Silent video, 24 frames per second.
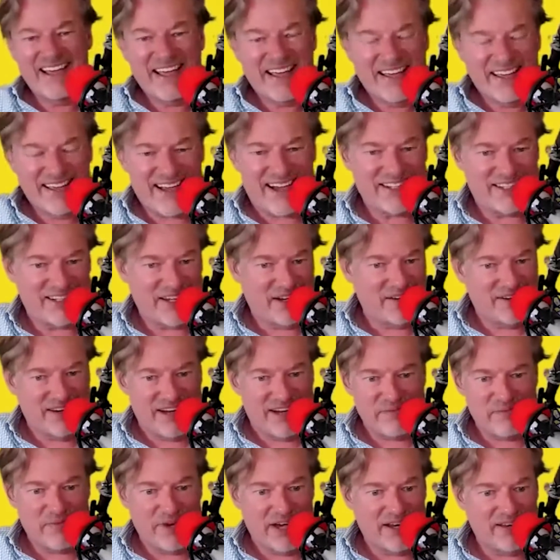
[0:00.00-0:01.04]
I don't
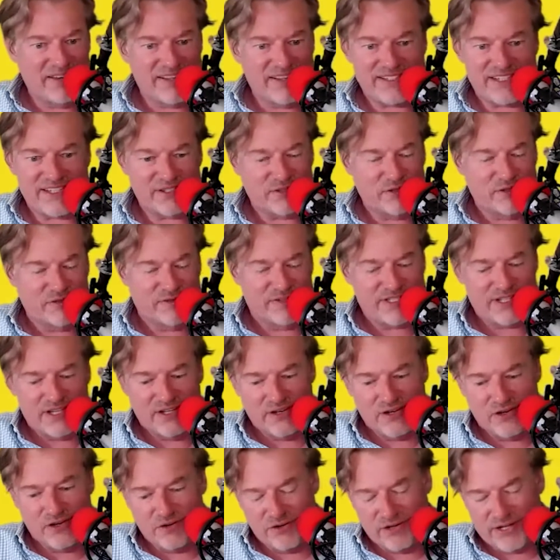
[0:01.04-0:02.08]
like mine. It's just always a
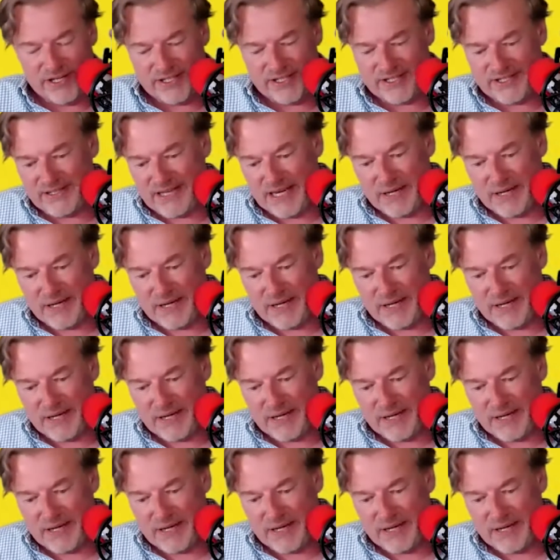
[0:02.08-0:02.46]
noise.